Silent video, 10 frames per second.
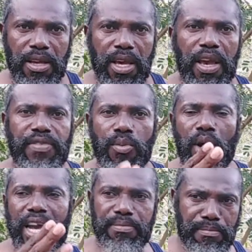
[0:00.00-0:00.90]
If the
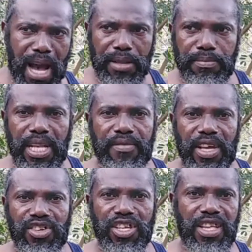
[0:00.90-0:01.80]
white man believe
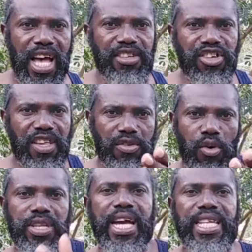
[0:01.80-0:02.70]
in Jesus and Jesus
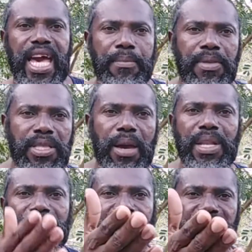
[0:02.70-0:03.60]
look like them, they
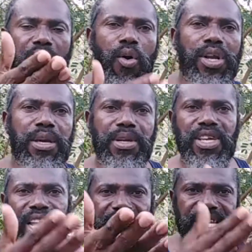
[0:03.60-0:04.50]
believe in their own image
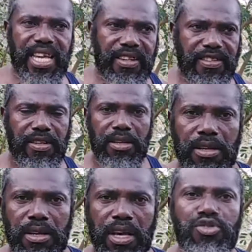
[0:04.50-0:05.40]
and likeness.
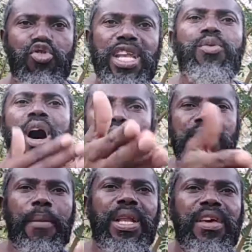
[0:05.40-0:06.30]
You are the one who
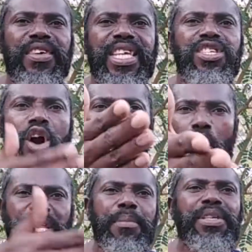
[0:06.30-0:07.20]
not believing in your
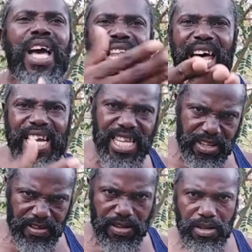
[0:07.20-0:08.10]
own image and
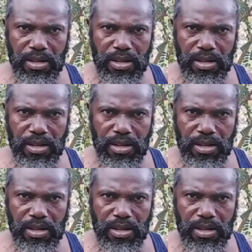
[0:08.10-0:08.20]
likeness.